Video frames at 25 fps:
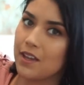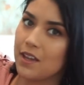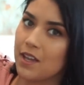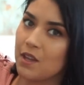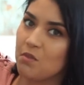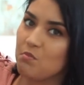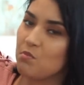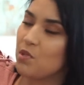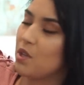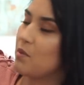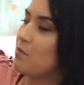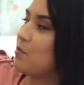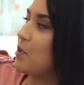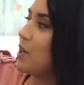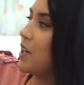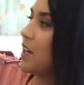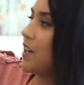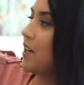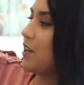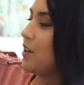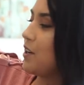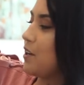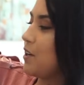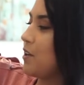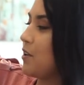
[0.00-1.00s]
emblem right
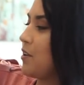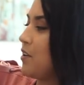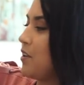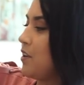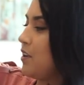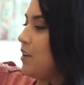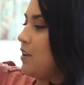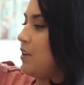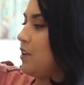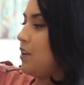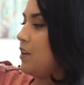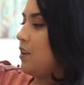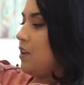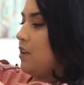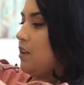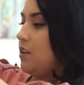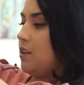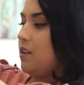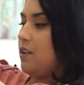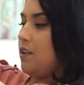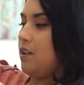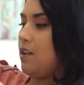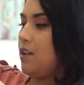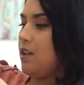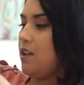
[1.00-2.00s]
here.
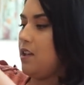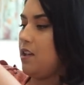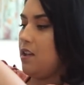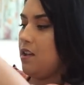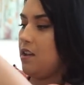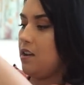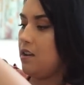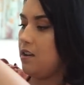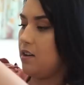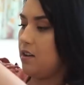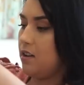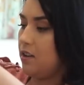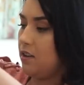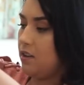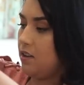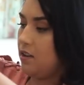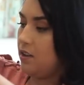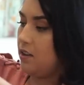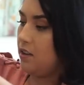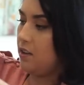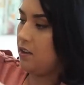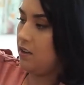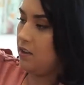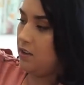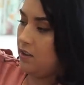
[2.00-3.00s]
And
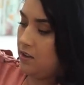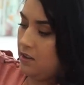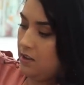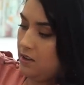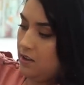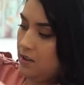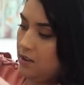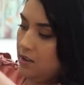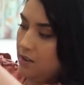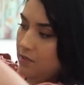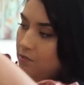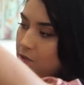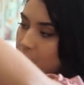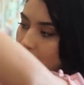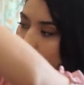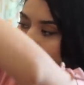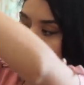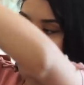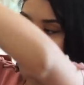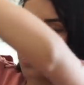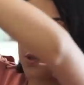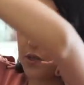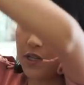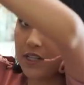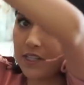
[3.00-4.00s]
with the
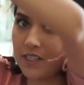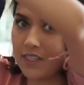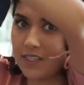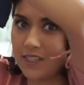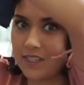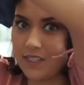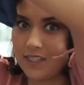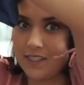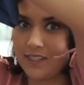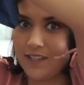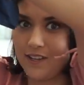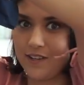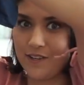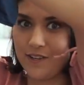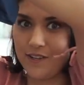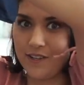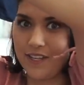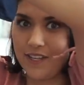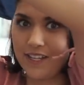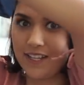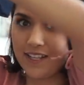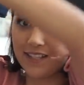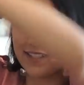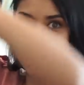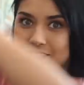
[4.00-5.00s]
shorts. So
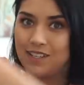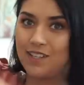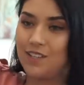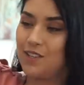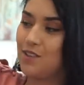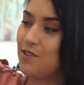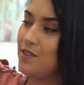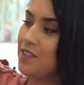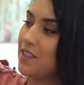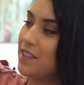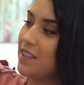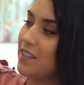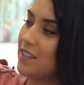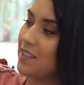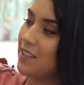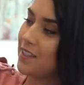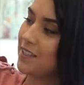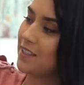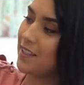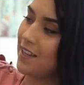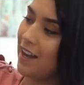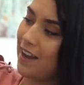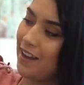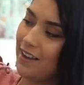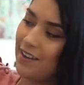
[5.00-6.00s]
he gets to use this
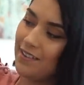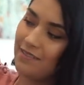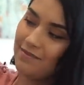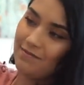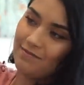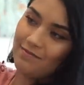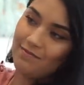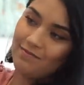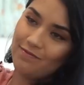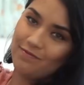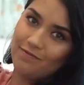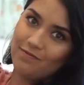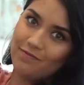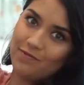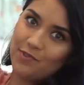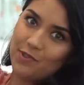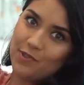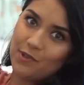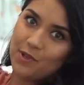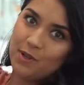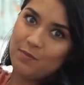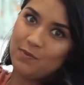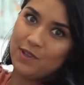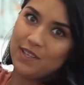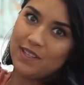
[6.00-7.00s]

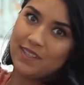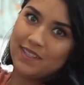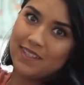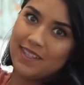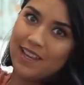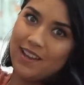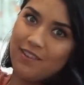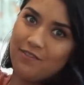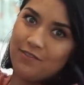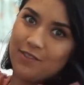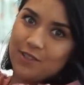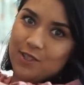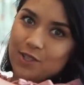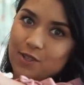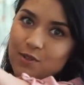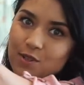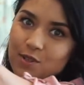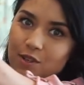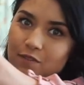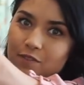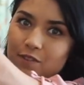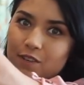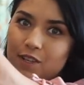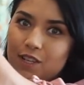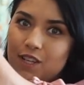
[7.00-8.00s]
three-piece set for two
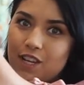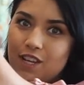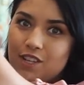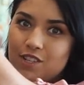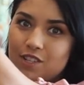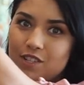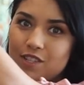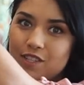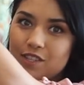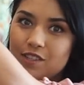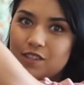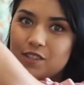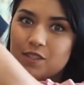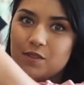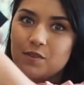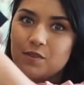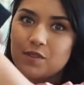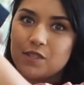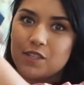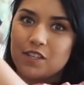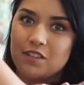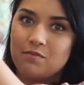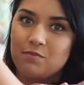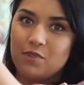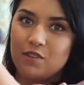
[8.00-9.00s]
different occasions. So this one's
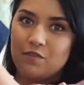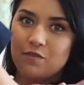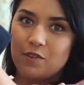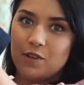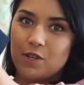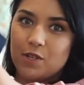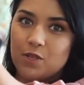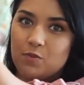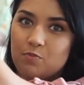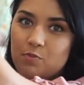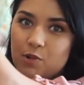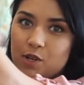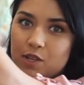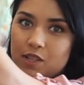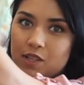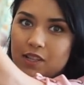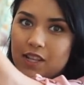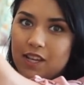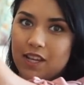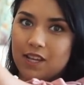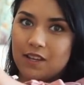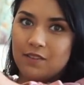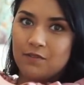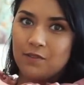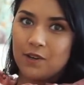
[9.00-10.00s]
going to be for his
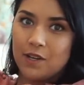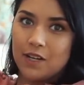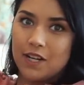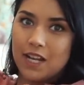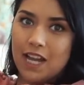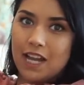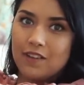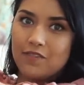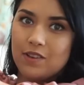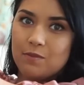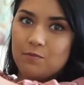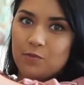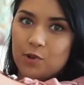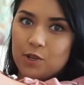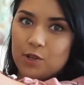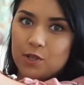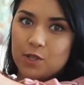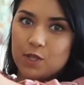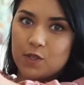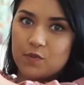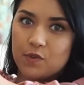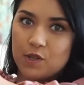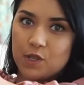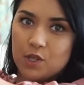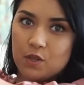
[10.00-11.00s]
birthday. We're going to have him wear
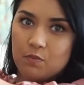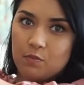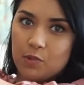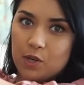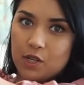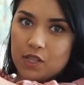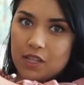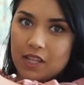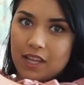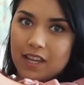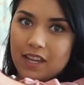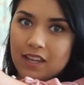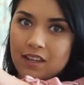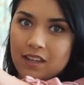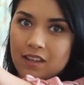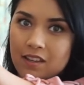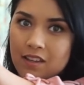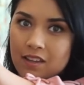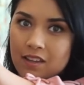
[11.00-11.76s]
this for his birthday.